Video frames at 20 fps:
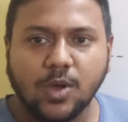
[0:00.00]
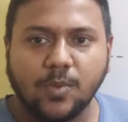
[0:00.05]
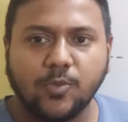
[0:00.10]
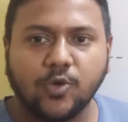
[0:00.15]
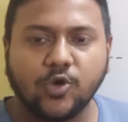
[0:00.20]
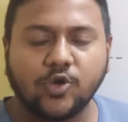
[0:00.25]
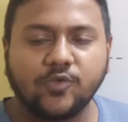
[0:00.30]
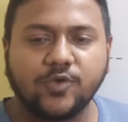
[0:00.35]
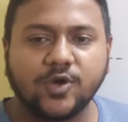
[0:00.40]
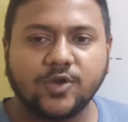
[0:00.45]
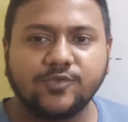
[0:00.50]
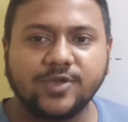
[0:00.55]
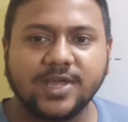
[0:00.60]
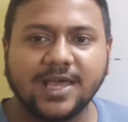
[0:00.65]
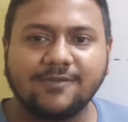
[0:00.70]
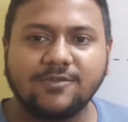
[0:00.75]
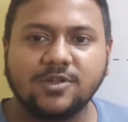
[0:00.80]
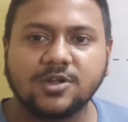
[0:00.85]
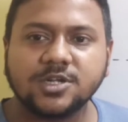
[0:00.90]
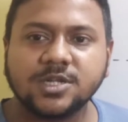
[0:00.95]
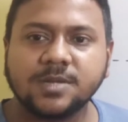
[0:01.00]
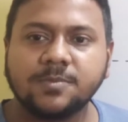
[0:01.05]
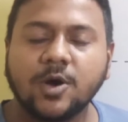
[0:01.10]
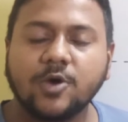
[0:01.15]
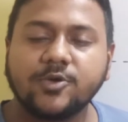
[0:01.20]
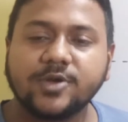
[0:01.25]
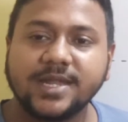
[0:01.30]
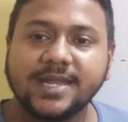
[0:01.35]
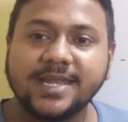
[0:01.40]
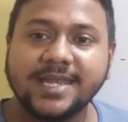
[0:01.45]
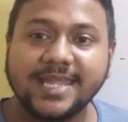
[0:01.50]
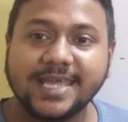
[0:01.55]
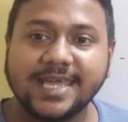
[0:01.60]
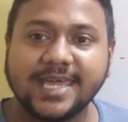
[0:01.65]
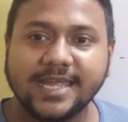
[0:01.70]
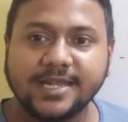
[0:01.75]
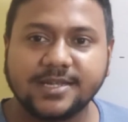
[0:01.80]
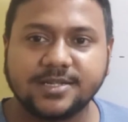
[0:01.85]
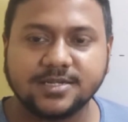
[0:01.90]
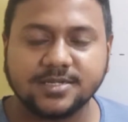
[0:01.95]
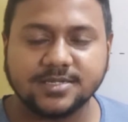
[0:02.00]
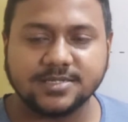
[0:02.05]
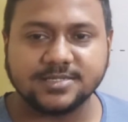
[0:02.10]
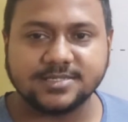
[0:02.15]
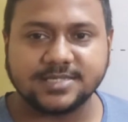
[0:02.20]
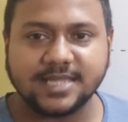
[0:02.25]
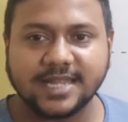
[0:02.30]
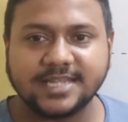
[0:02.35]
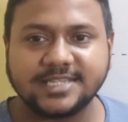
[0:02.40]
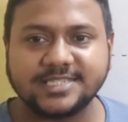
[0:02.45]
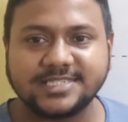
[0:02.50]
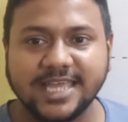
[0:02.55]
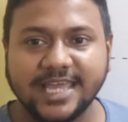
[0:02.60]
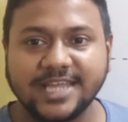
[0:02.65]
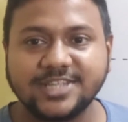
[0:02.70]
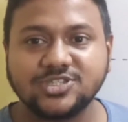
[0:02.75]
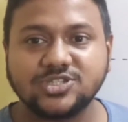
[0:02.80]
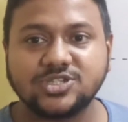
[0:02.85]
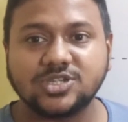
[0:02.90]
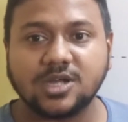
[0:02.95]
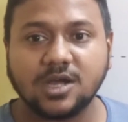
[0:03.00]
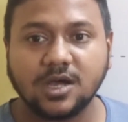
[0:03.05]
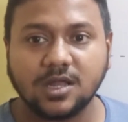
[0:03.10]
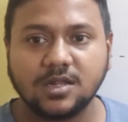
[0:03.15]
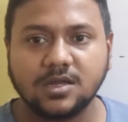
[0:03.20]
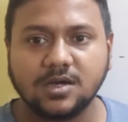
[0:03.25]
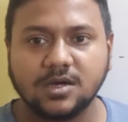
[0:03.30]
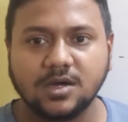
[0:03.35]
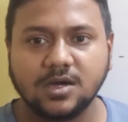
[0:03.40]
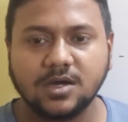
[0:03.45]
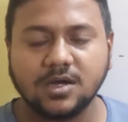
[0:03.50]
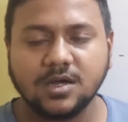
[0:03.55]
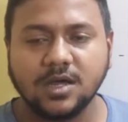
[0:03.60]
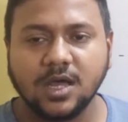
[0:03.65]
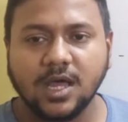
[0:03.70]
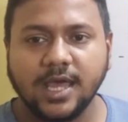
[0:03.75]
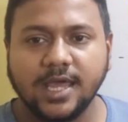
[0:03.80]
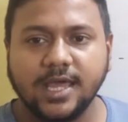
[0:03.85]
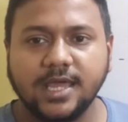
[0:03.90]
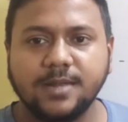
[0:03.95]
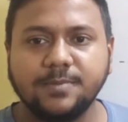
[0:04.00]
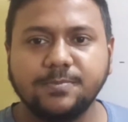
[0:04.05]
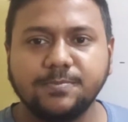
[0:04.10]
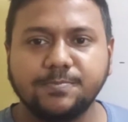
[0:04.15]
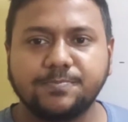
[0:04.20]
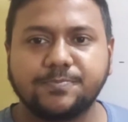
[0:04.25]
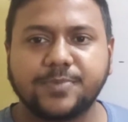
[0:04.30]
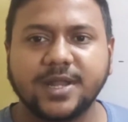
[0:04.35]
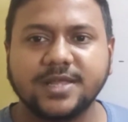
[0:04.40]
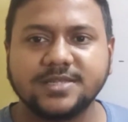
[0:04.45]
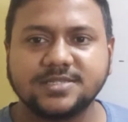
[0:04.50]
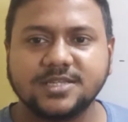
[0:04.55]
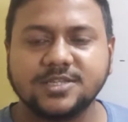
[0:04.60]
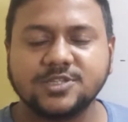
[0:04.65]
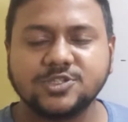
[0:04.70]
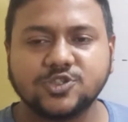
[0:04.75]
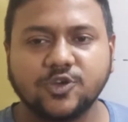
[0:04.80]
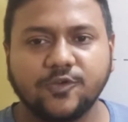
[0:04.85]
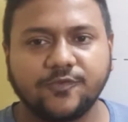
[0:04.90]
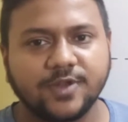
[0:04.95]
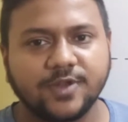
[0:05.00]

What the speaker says: Moreover, we have learned about indicators that change color in presence of